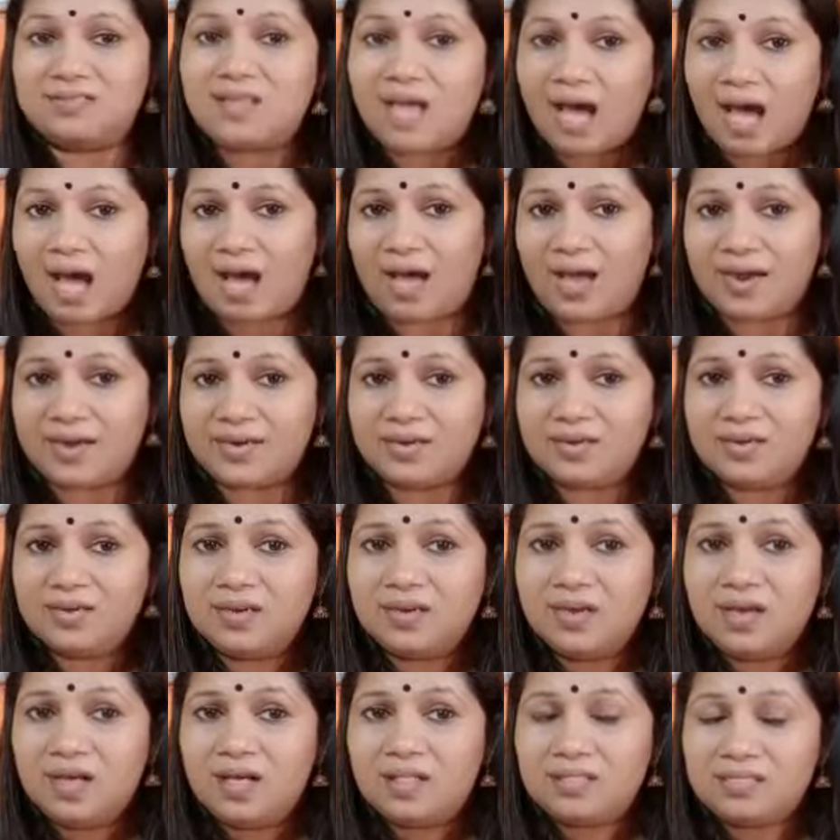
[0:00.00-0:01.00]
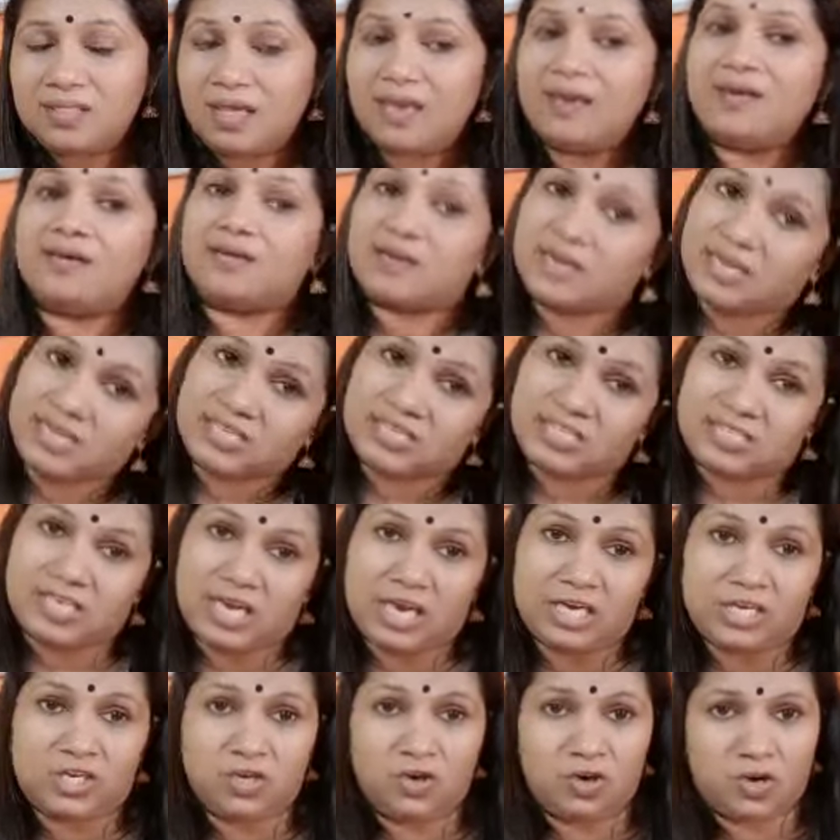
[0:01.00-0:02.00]
that, then
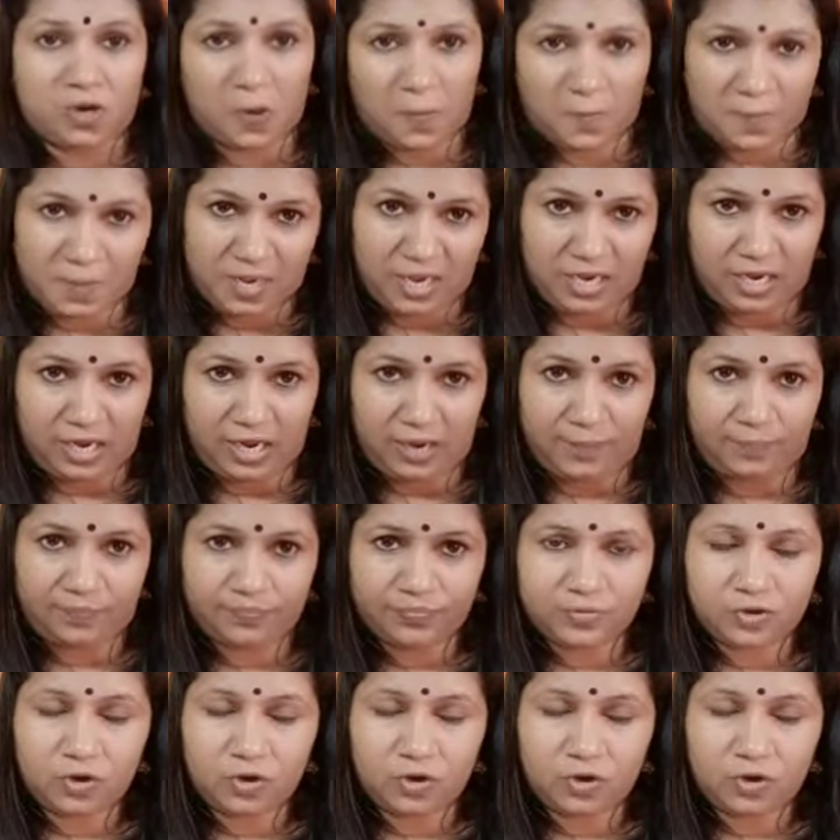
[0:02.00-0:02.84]
restate your opinion.